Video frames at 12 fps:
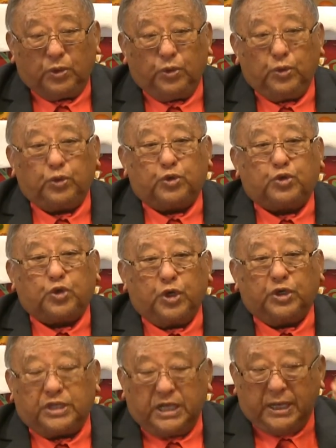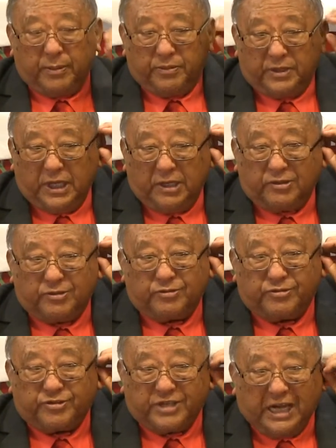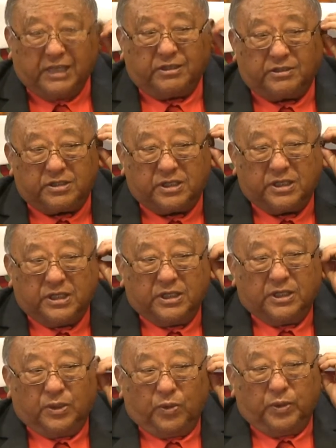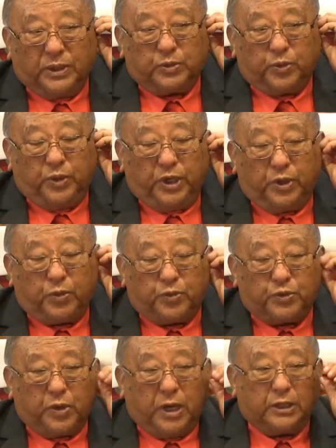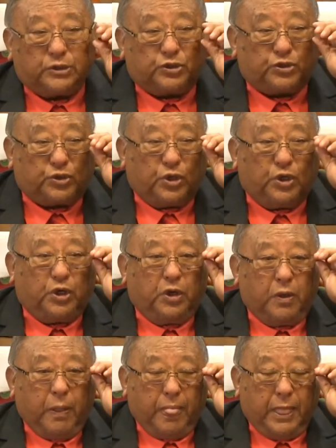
You don't have that right. What we are so